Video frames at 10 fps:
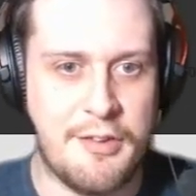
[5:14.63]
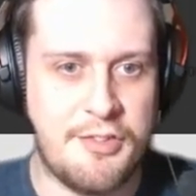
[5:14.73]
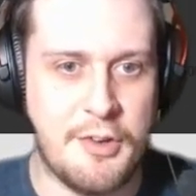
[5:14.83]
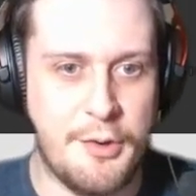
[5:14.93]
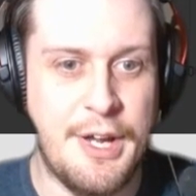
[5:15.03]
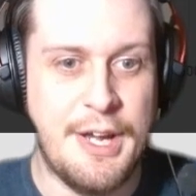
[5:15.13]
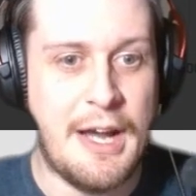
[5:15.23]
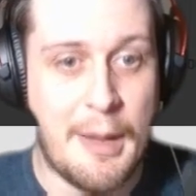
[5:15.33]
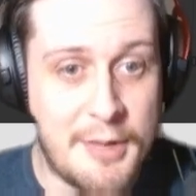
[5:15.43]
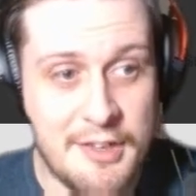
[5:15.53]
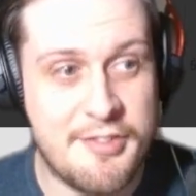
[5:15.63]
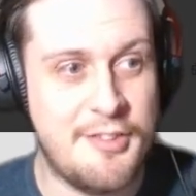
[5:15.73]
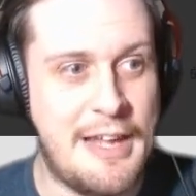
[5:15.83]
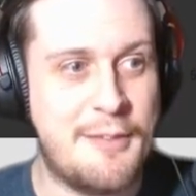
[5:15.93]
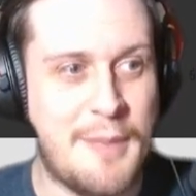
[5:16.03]
So I'm going to
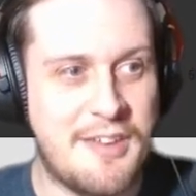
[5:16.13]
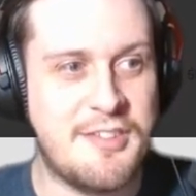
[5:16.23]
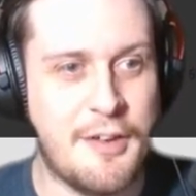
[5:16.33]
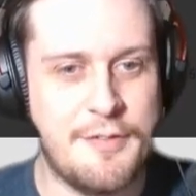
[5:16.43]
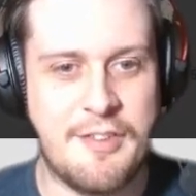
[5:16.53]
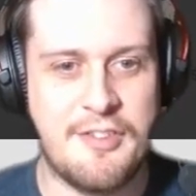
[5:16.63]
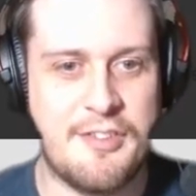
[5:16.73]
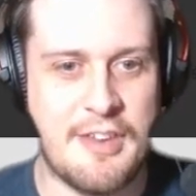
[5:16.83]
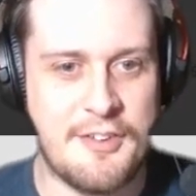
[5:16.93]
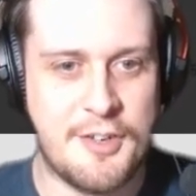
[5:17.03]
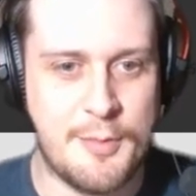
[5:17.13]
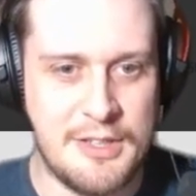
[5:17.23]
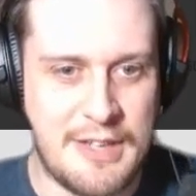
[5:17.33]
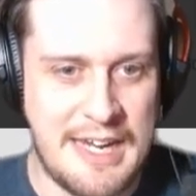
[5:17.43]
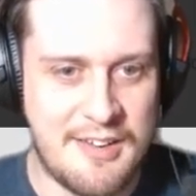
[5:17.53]
select myself as the sender, but
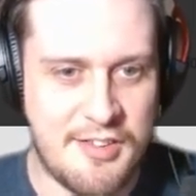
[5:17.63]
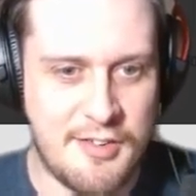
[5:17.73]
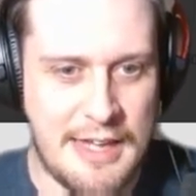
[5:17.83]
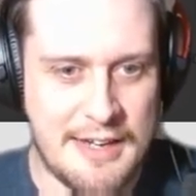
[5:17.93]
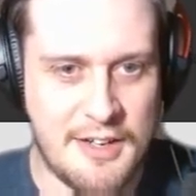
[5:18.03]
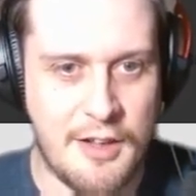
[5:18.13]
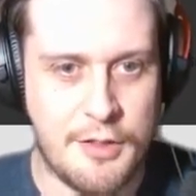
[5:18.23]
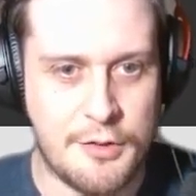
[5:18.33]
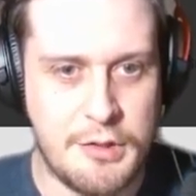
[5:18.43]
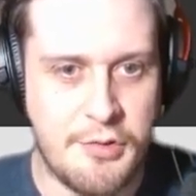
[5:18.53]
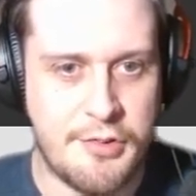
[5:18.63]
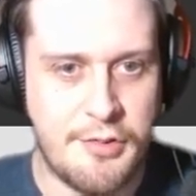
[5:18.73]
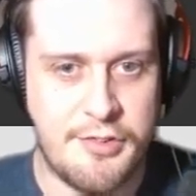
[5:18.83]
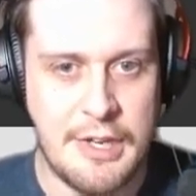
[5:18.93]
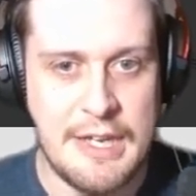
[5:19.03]
you can select other
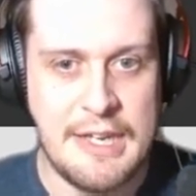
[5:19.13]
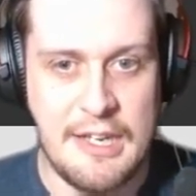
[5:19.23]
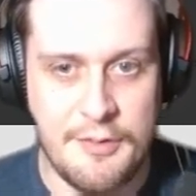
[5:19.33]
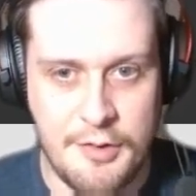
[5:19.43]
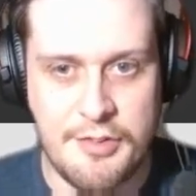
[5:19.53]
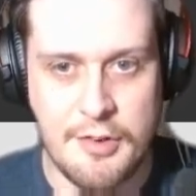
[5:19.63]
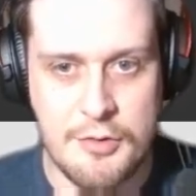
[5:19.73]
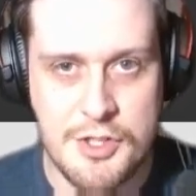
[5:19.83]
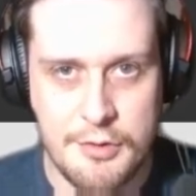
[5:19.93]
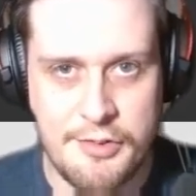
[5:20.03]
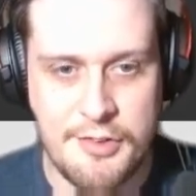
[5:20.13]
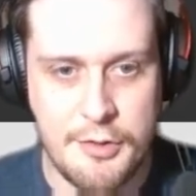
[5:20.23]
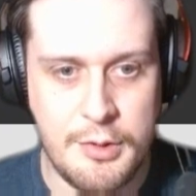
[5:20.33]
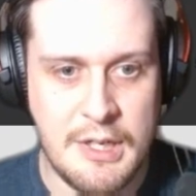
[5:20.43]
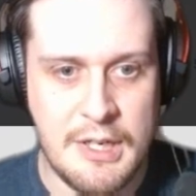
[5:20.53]
users if you so choose to.